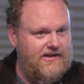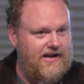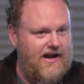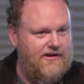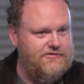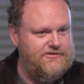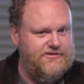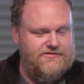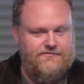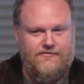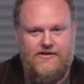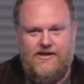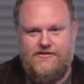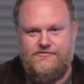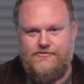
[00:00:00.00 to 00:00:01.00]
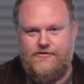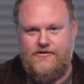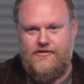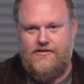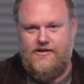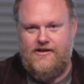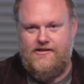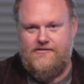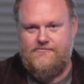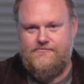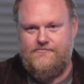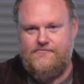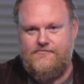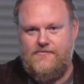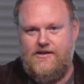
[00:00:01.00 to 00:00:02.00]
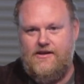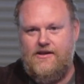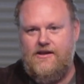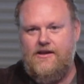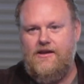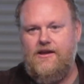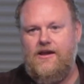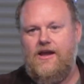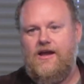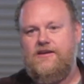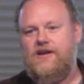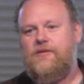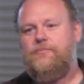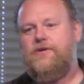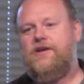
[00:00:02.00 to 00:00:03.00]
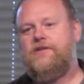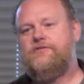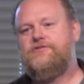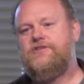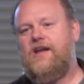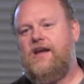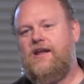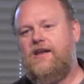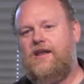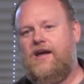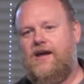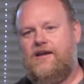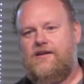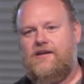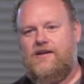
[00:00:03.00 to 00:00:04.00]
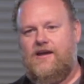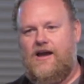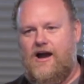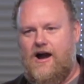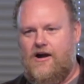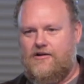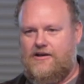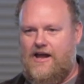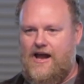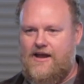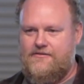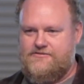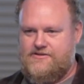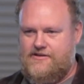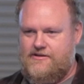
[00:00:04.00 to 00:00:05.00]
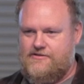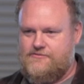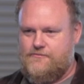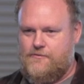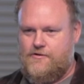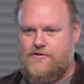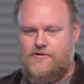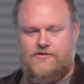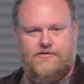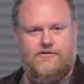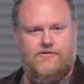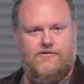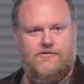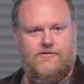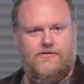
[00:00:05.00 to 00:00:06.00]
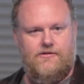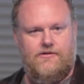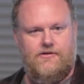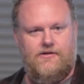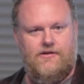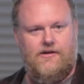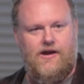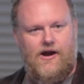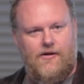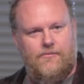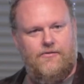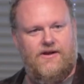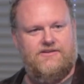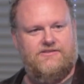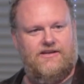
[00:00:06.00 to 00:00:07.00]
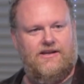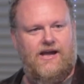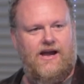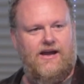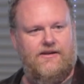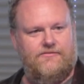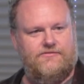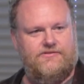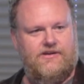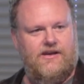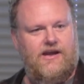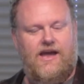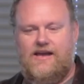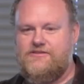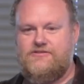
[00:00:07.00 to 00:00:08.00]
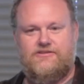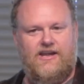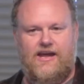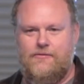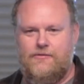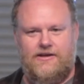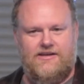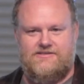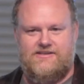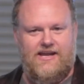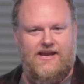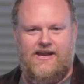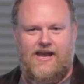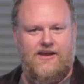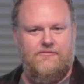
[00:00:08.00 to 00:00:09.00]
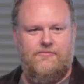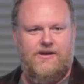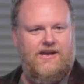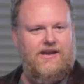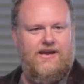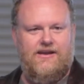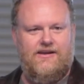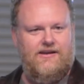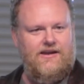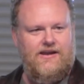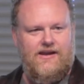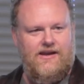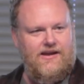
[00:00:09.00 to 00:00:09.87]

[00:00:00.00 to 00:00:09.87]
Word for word: need houses for that sort of thing. And yet, Peter's saying that our lives in this world, our present lives, as stable as they can be and